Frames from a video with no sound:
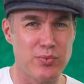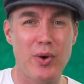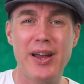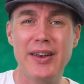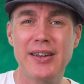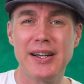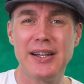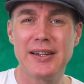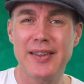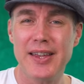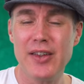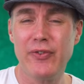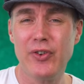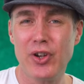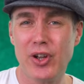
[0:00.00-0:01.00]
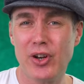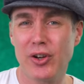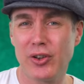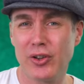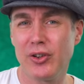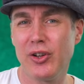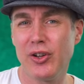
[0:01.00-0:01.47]
One, if you're going to
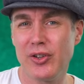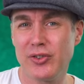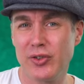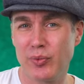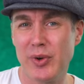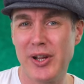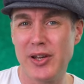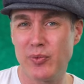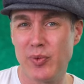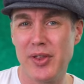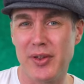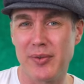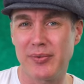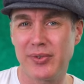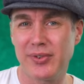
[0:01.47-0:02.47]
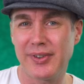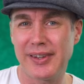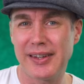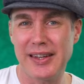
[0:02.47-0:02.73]
learn to read rhythms,